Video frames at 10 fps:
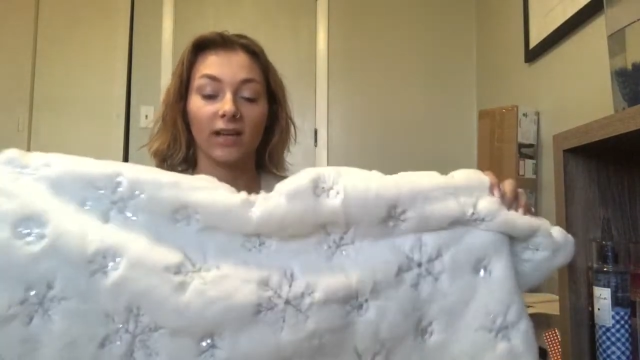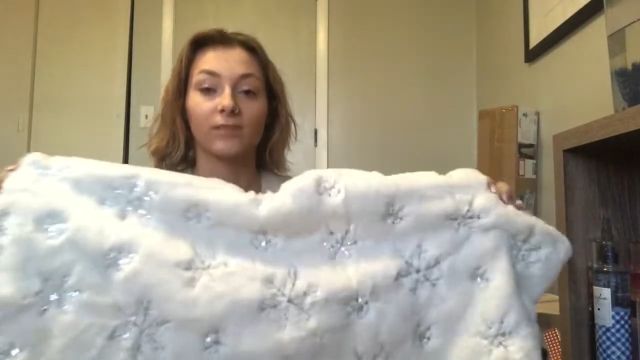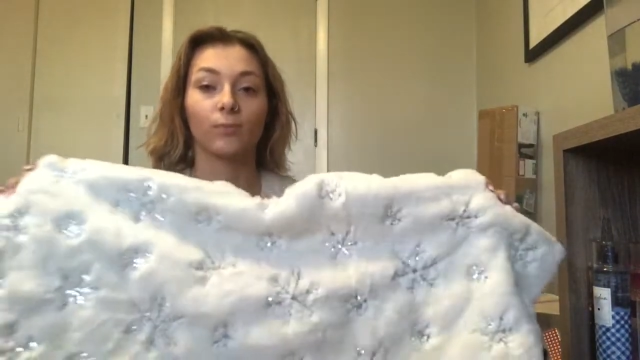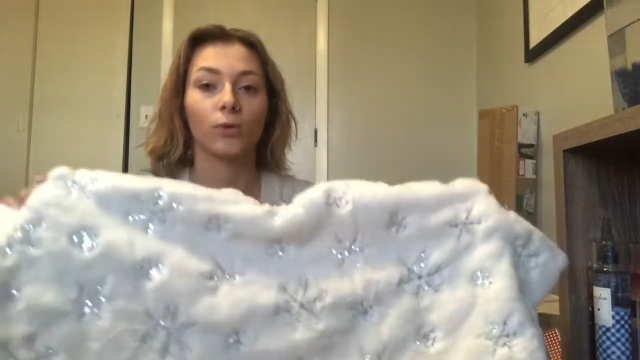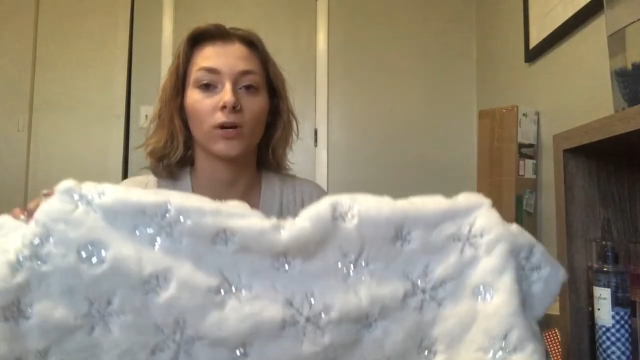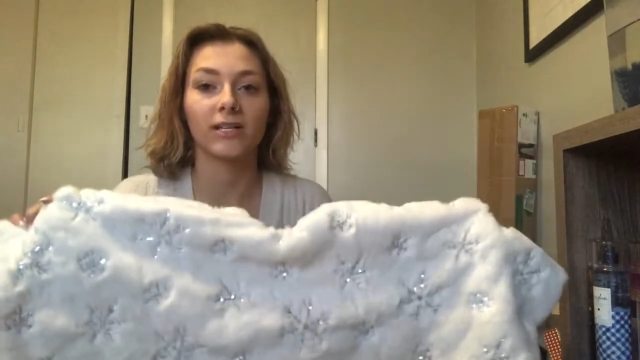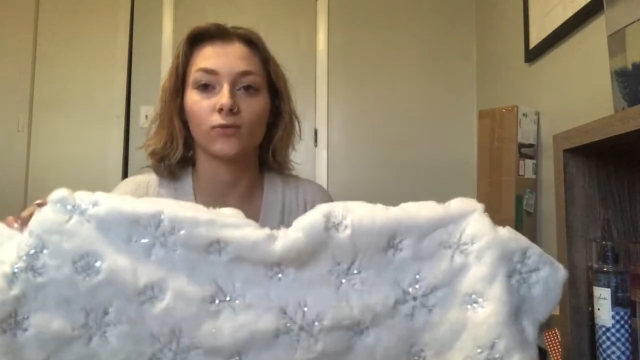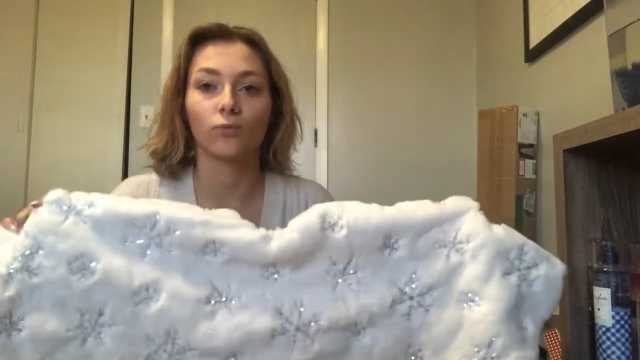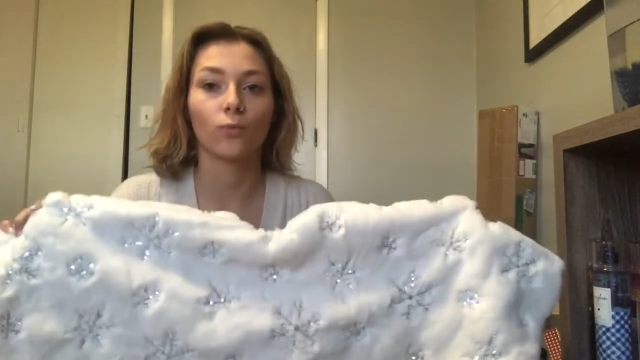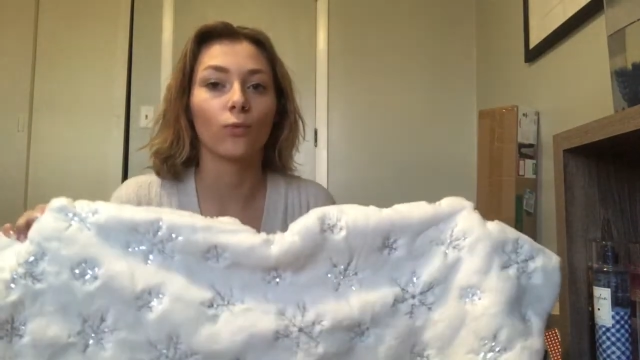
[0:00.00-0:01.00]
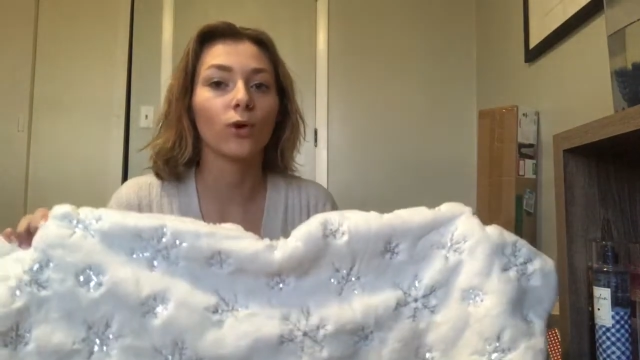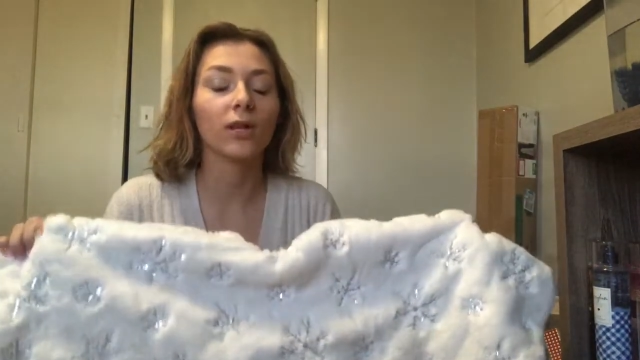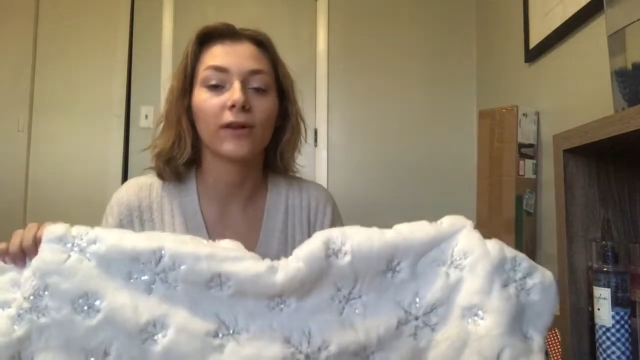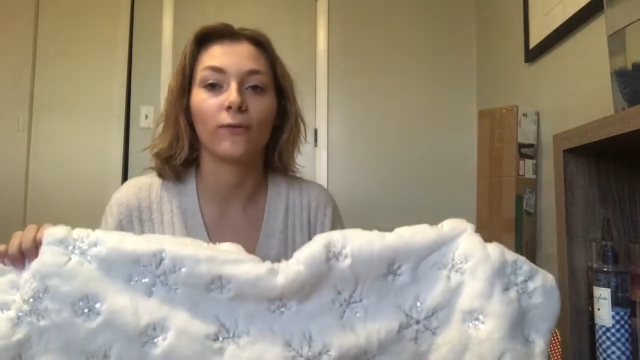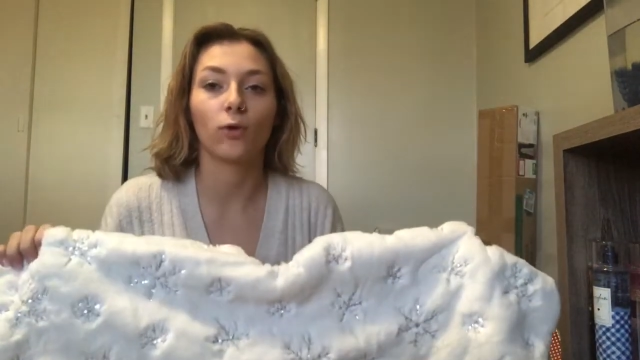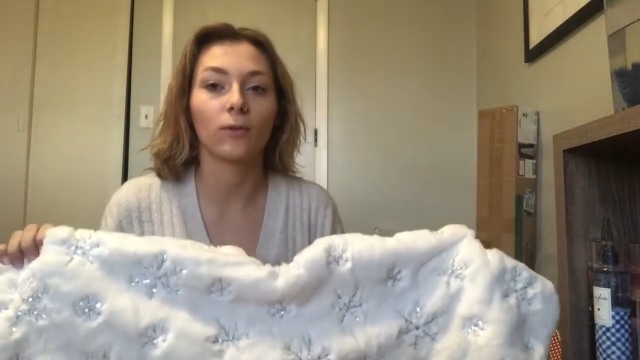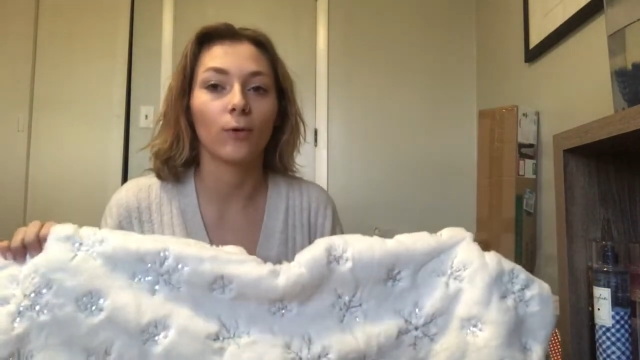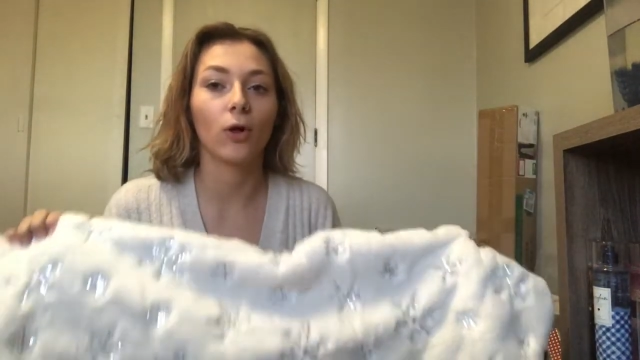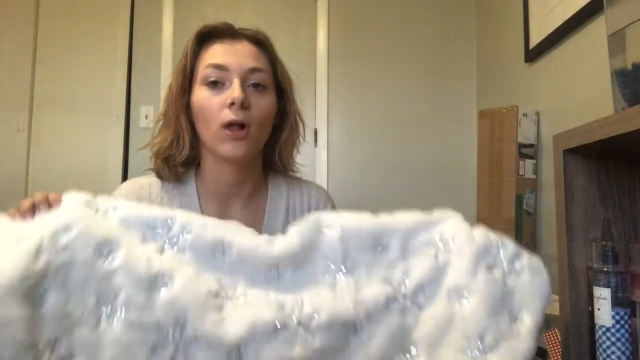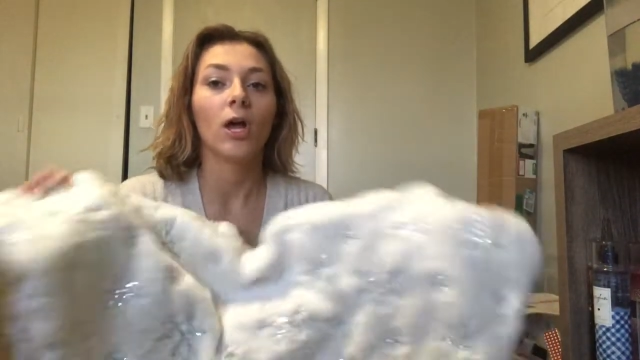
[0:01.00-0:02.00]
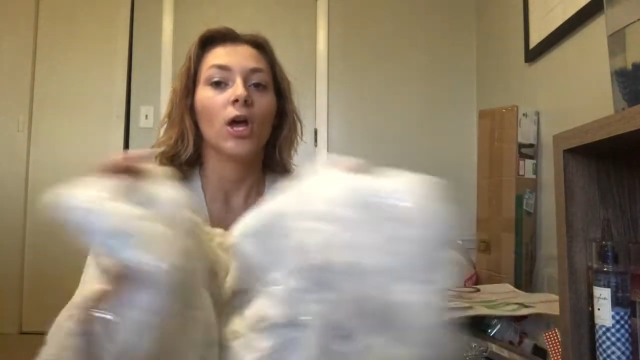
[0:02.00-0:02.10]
It's really affordable.